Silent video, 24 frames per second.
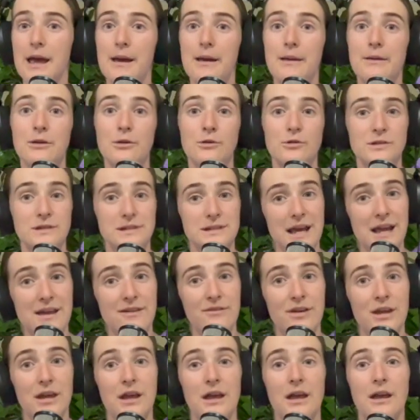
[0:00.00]
you're
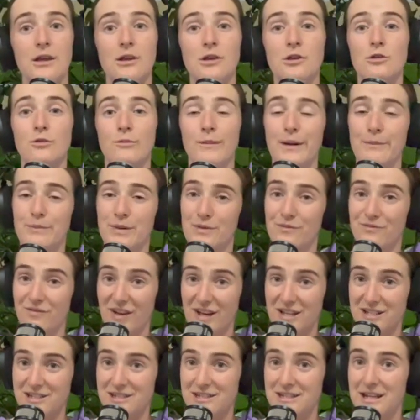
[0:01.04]
saving, you might be
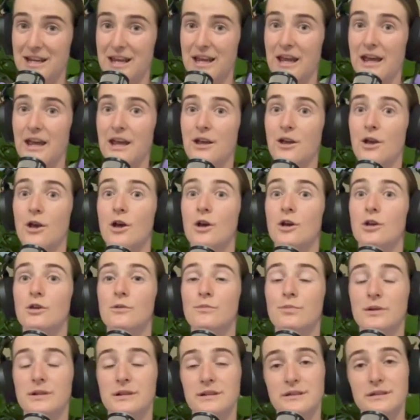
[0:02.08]
investing, you're
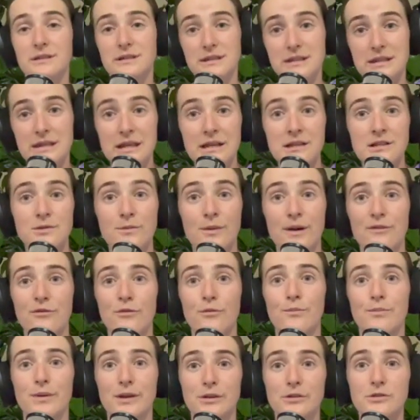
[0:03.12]
putting things away for
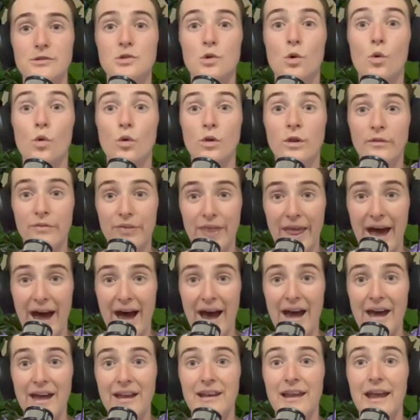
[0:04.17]
bills, all of
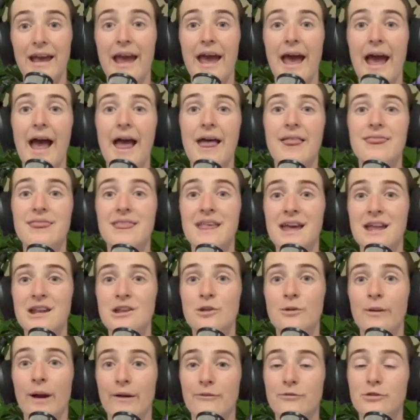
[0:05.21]
that. And then
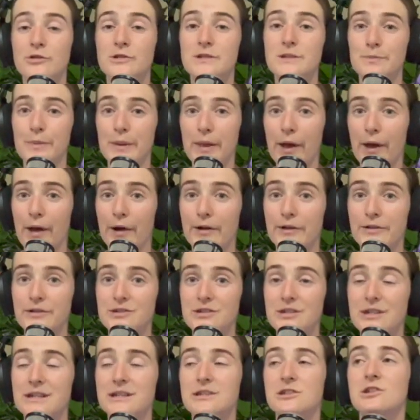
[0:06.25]
you have your
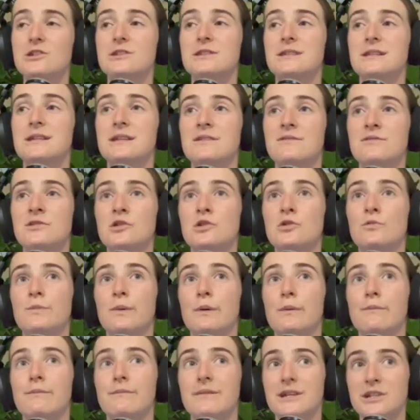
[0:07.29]
splurge. It just gives you
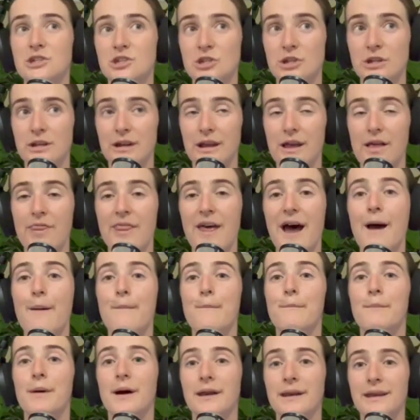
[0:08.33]
permission. That
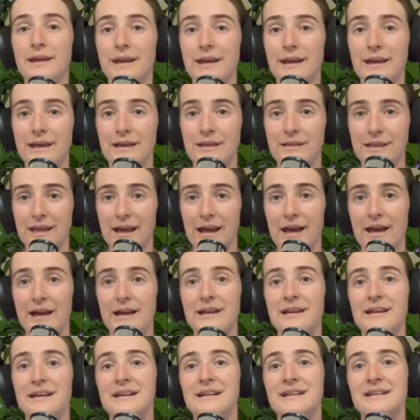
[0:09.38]
money in there
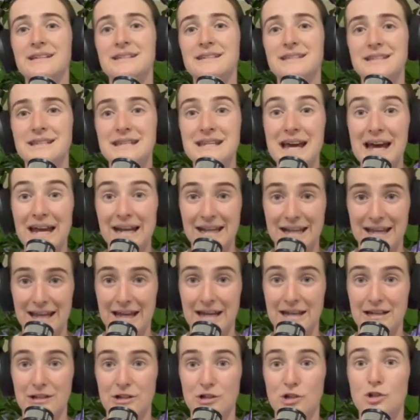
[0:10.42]
is
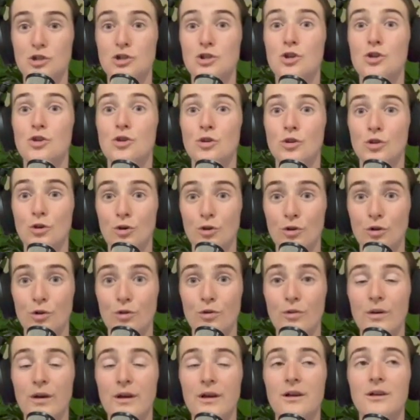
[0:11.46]
dedicated to
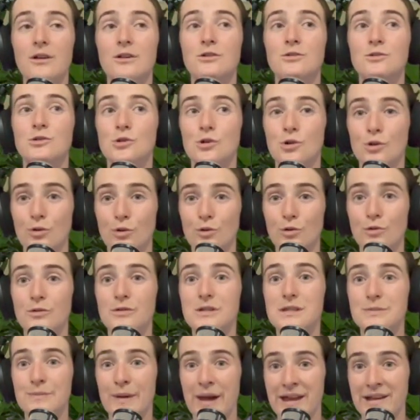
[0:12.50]
you to
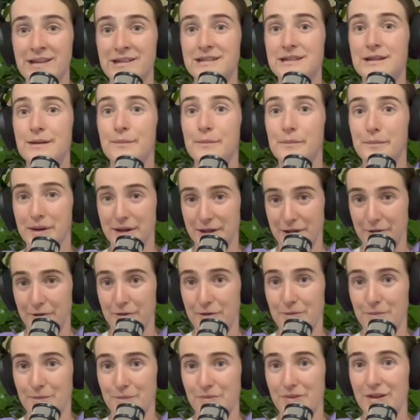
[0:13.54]
spend money
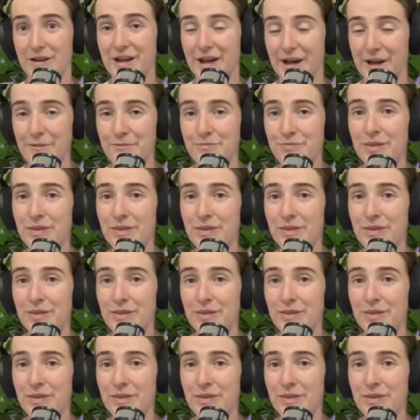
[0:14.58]
on. Okay.